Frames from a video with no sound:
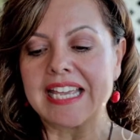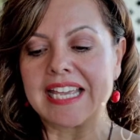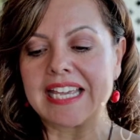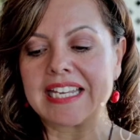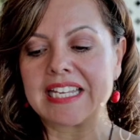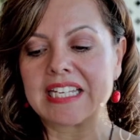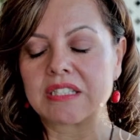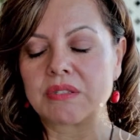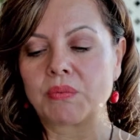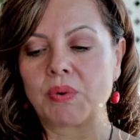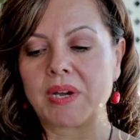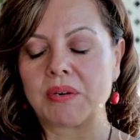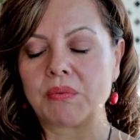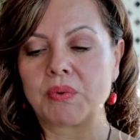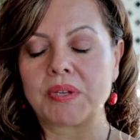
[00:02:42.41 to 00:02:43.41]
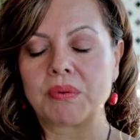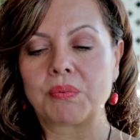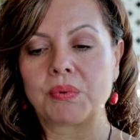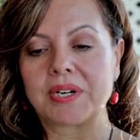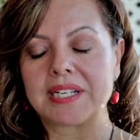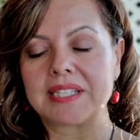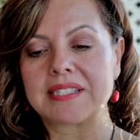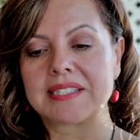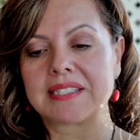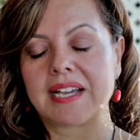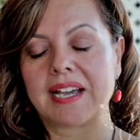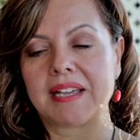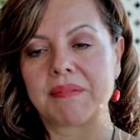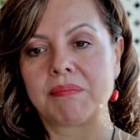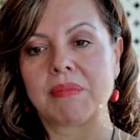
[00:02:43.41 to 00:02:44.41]
it is when we were
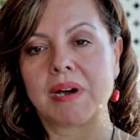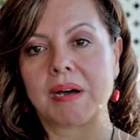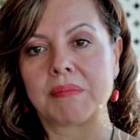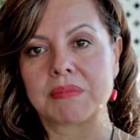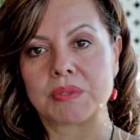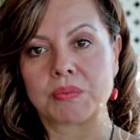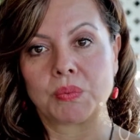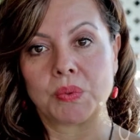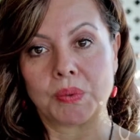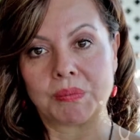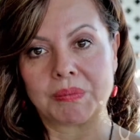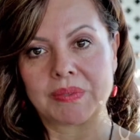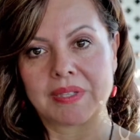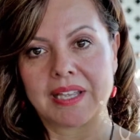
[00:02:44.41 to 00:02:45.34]
inside mom's womb.